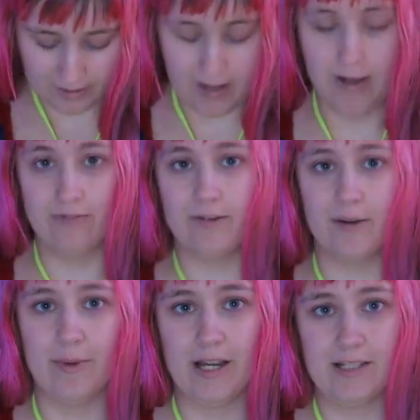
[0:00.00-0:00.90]
Now, if
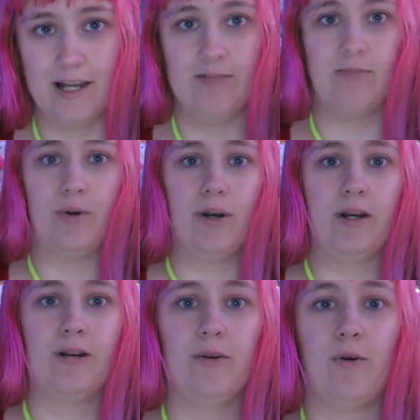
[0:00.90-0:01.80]
I backed out
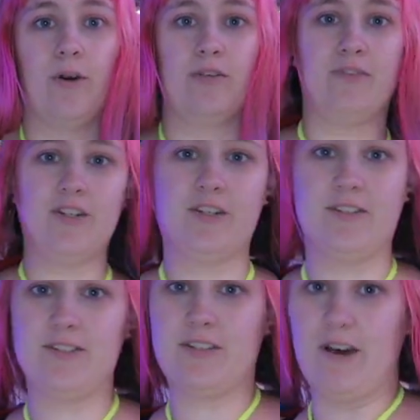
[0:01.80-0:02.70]
more, or if I
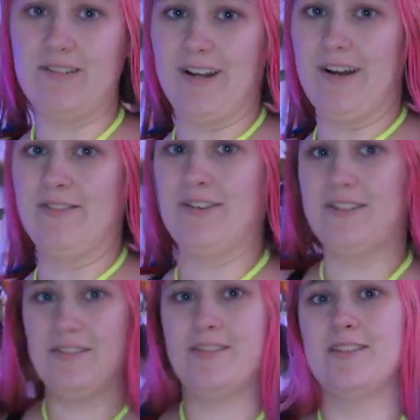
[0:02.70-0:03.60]
took this coat off,
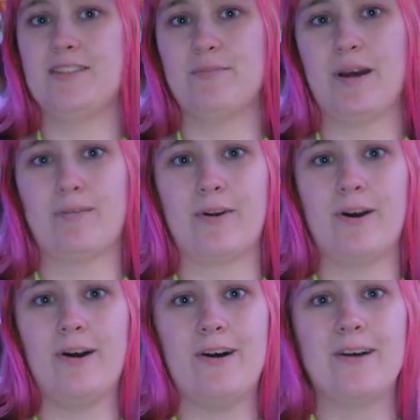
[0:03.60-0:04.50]
because you could see my
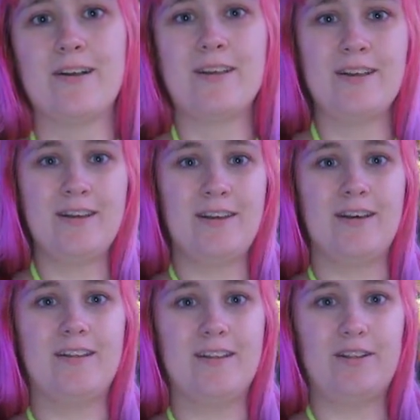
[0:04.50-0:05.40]
bra,
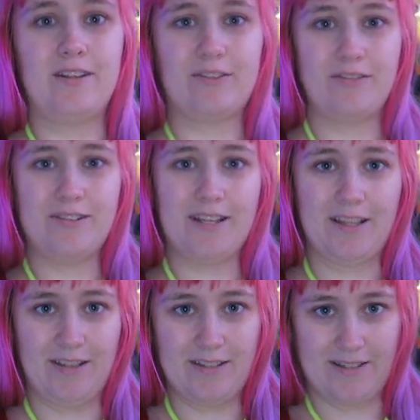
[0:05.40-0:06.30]
and it looks
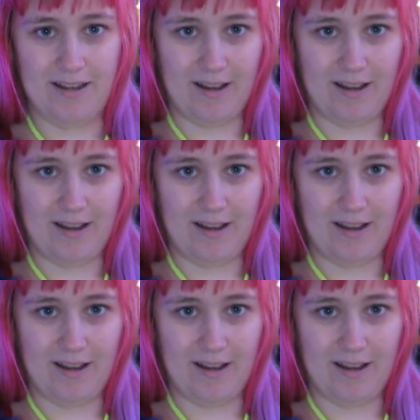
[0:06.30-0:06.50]
ridiculous.